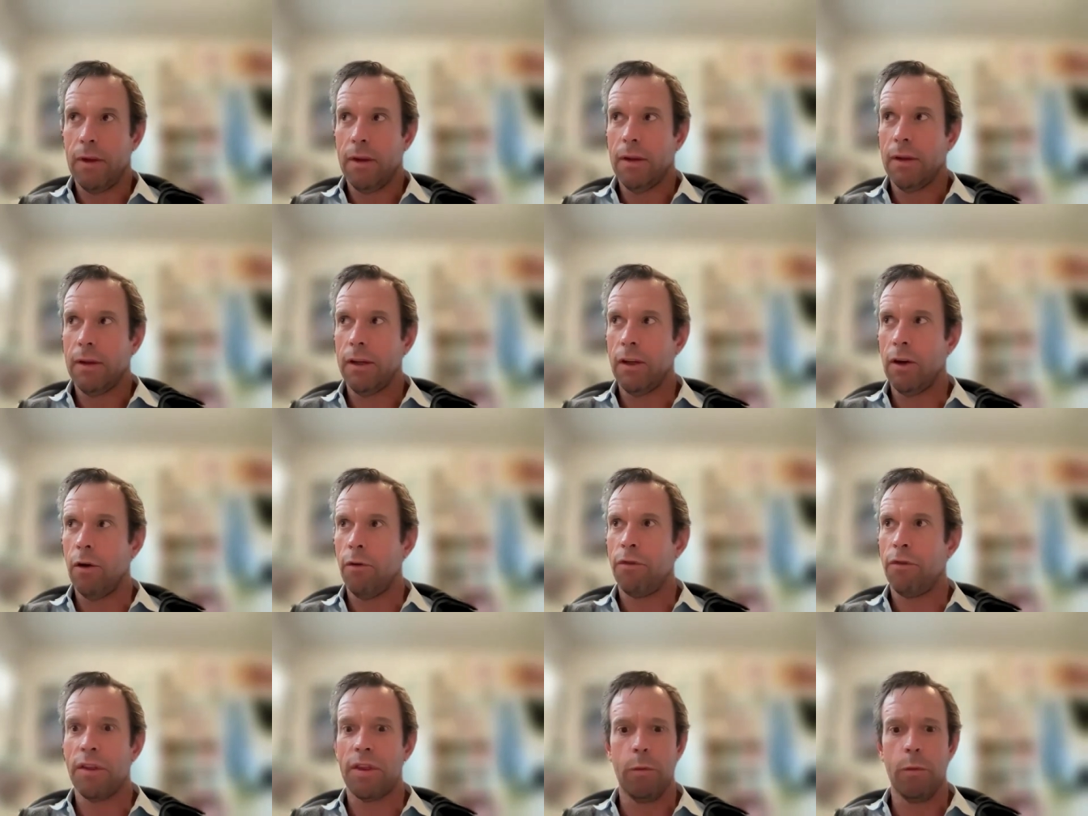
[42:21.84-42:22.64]
you know
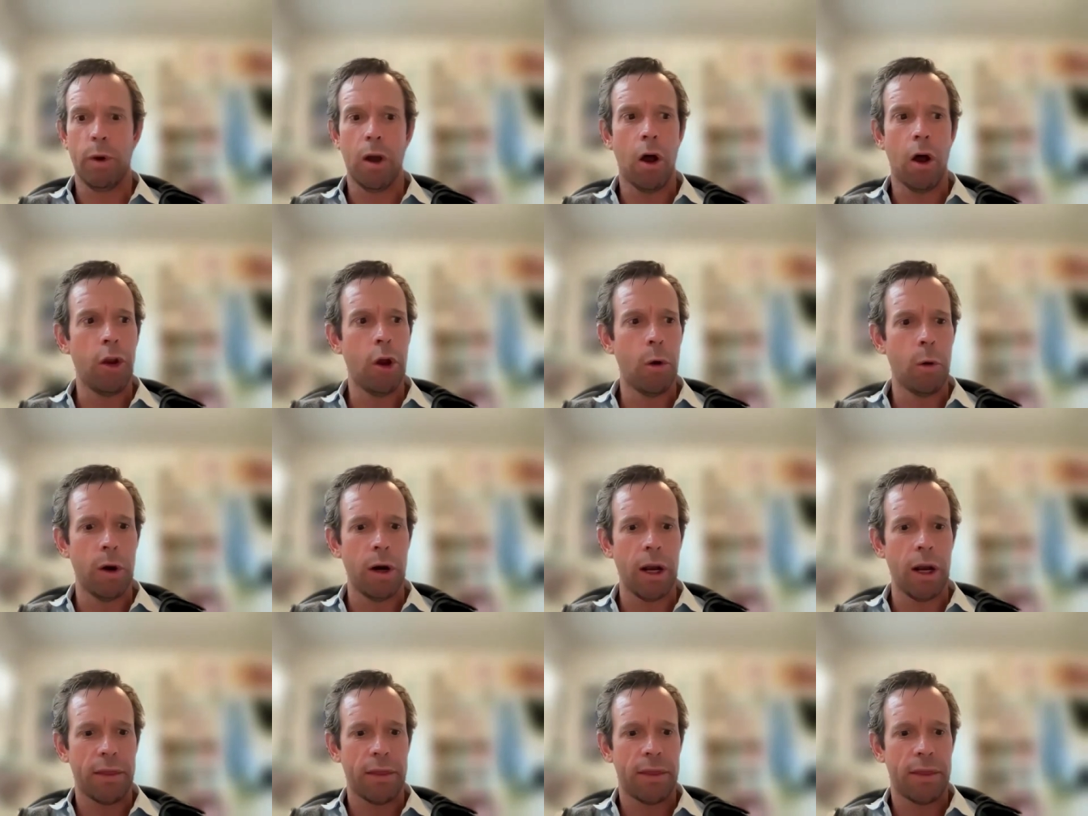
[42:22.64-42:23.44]
if we we all know what
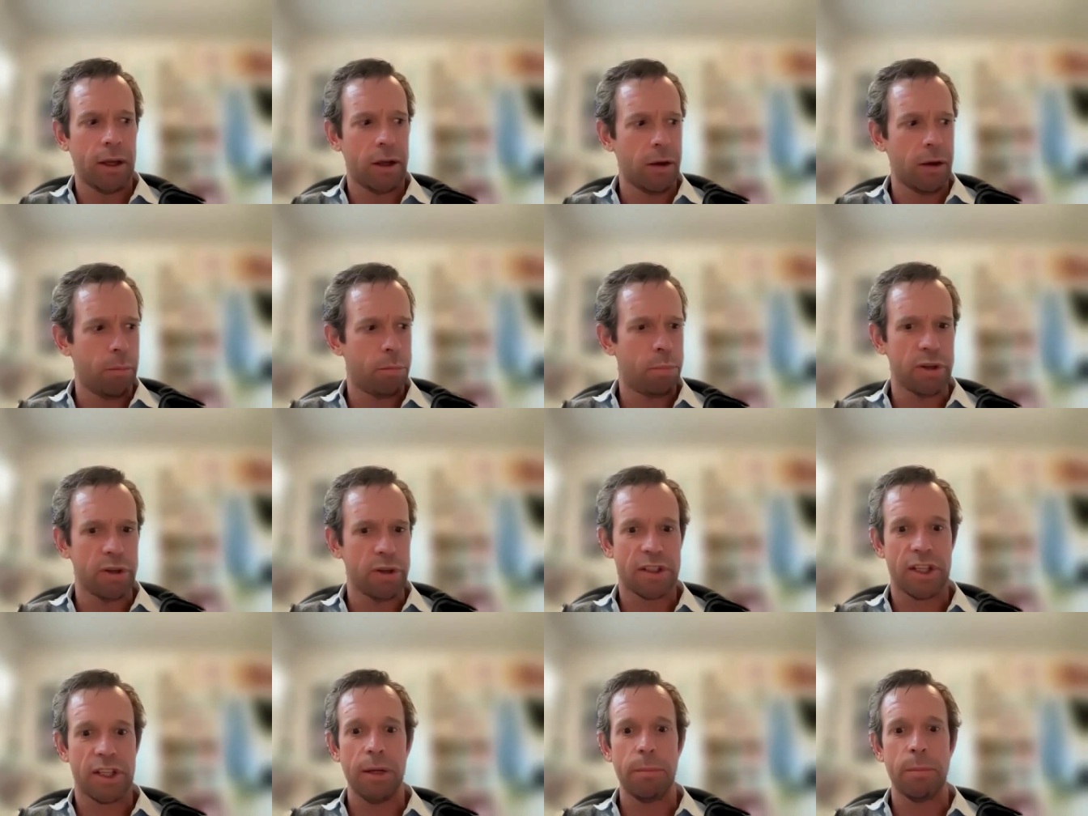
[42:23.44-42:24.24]
i think a
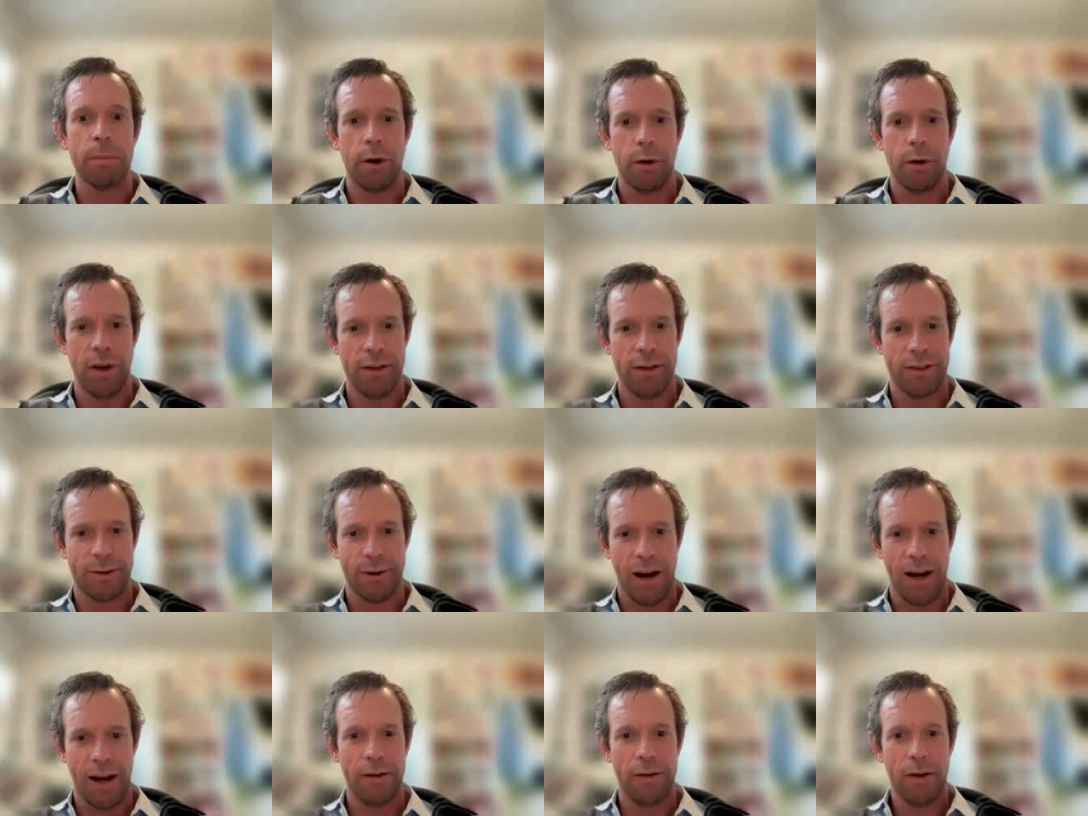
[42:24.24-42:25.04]
placebo is
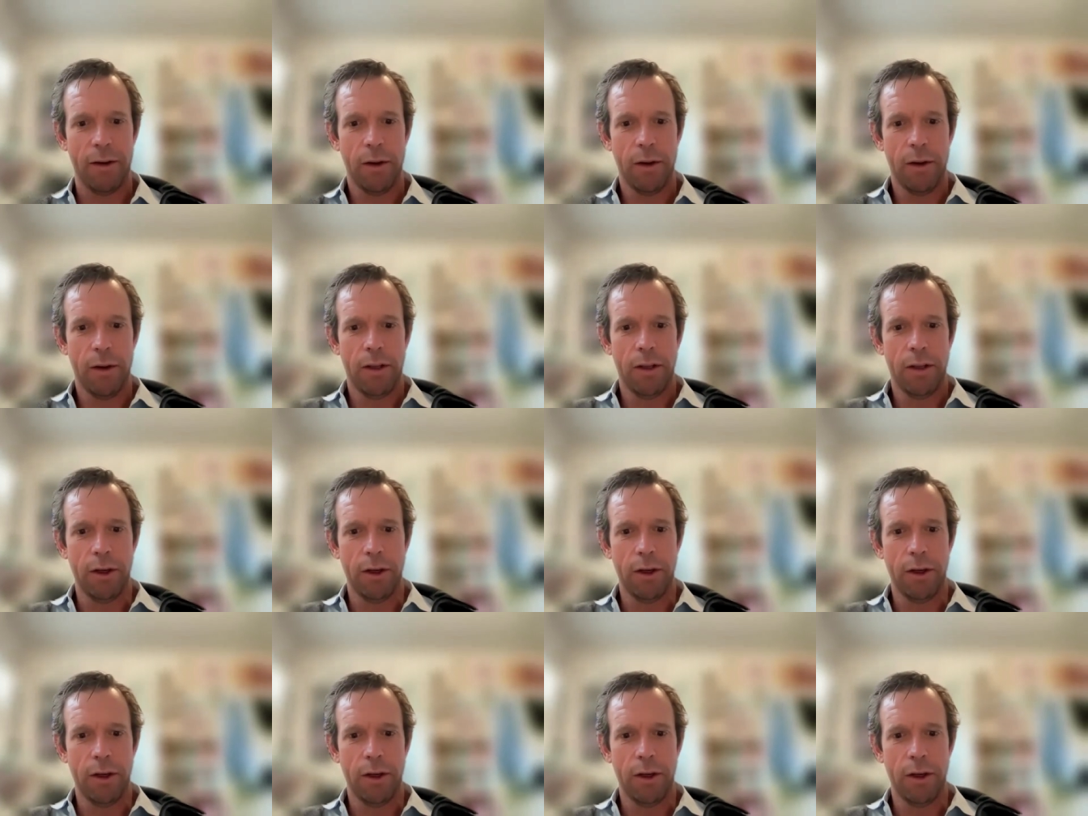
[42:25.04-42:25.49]
right mm-hmm.